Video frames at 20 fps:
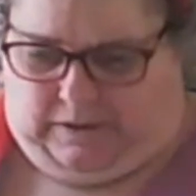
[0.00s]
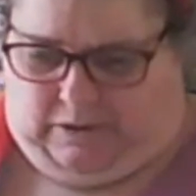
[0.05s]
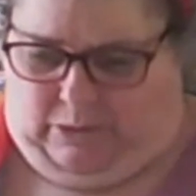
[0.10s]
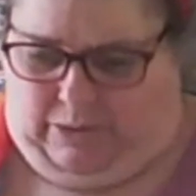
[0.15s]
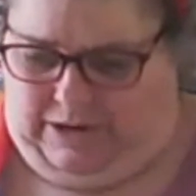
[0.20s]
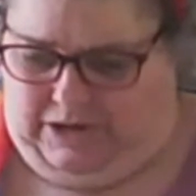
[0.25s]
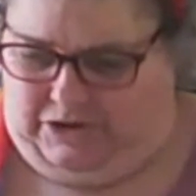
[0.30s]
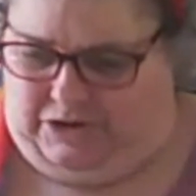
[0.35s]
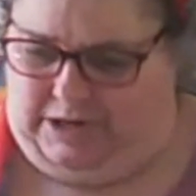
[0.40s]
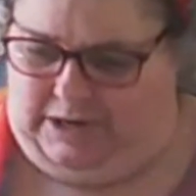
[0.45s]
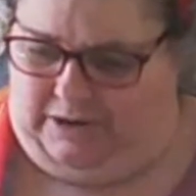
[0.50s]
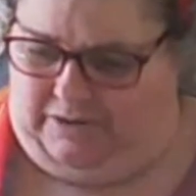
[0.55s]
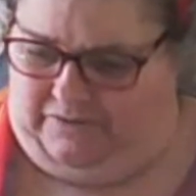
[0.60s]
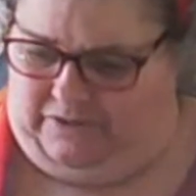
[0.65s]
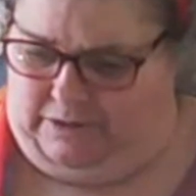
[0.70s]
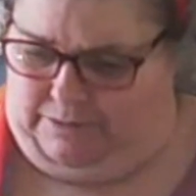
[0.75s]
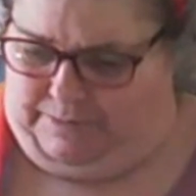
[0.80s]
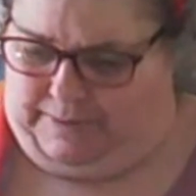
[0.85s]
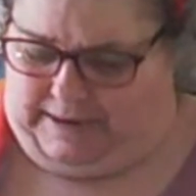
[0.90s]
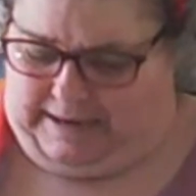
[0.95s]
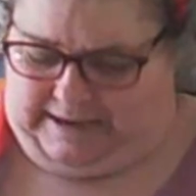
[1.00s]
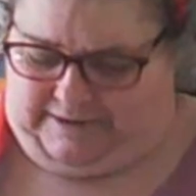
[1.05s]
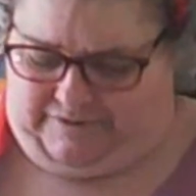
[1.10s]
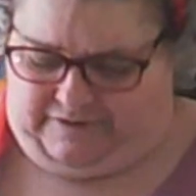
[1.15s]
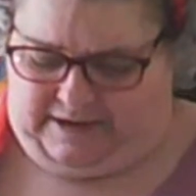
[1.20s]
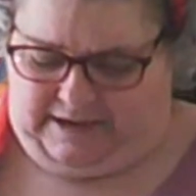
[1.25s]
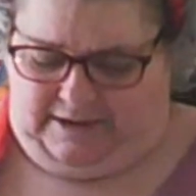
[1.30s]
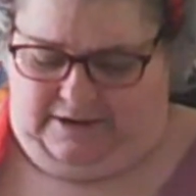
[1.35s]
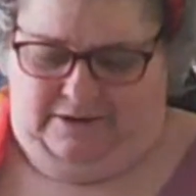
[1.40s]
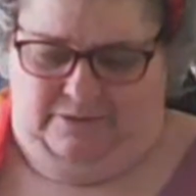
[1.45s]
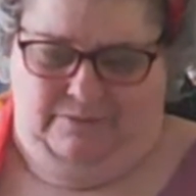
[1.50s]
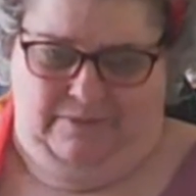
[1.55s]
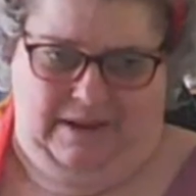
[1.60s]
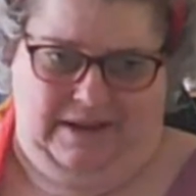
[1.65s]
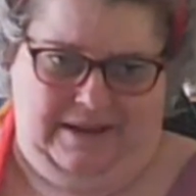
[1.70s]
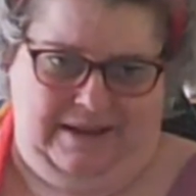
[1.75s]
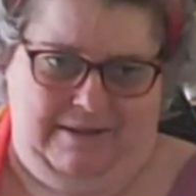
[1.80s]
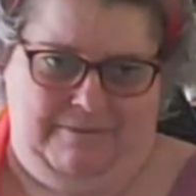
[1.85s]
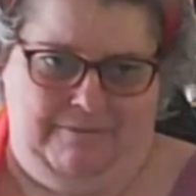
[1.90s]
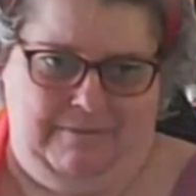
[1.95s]
questioning of the belief system
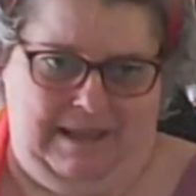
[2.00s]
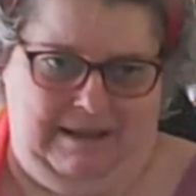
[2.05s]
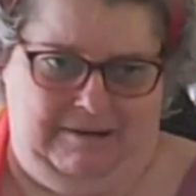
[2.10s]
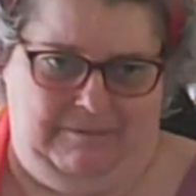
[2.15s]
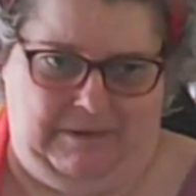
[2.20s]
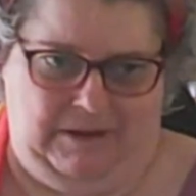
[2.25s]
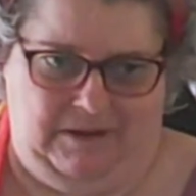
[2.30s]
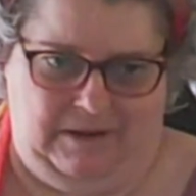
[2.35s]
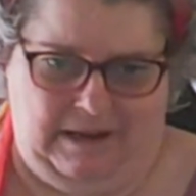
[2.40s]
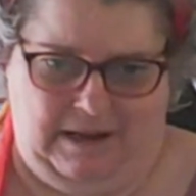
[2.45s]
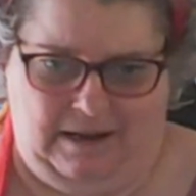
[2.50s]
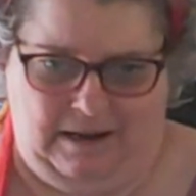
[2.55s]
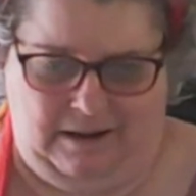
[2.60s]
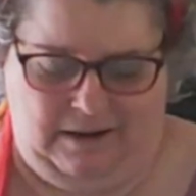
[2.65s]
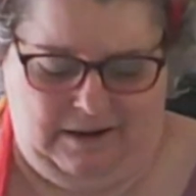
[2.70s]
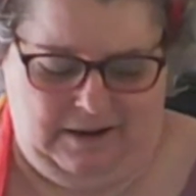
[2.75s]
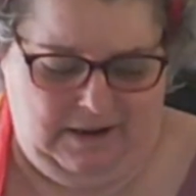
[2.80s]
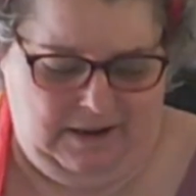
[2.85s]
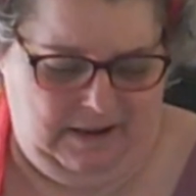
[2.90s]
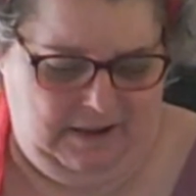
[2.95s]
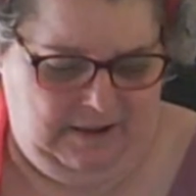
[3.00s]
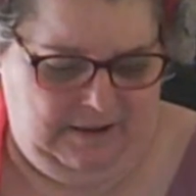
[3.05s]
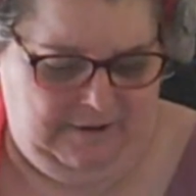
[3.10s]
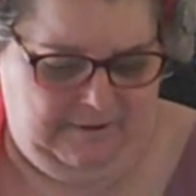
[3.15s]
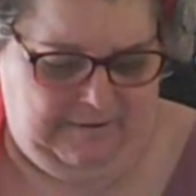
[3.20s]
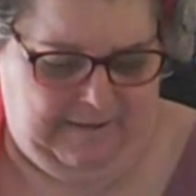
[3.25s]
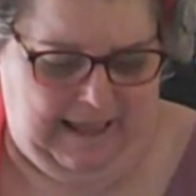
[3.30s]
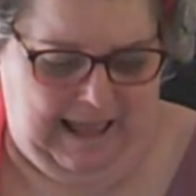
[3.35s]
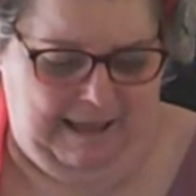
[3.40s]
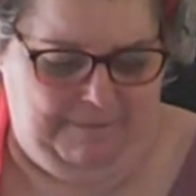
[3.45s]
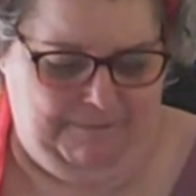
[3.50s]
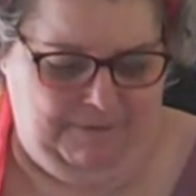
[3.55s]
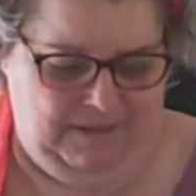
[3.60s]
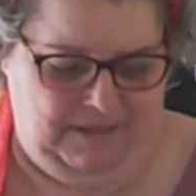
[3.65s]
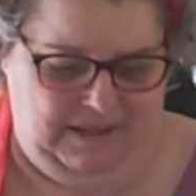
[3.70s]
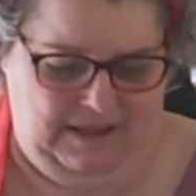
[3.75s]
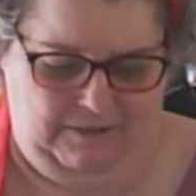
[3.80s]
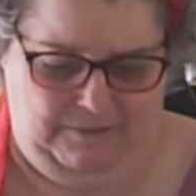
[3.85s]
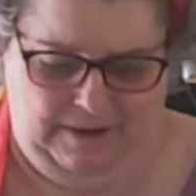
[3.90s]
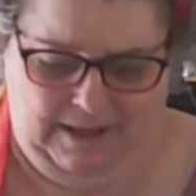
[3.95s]
by some members and
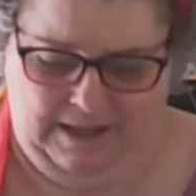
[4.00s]
apathy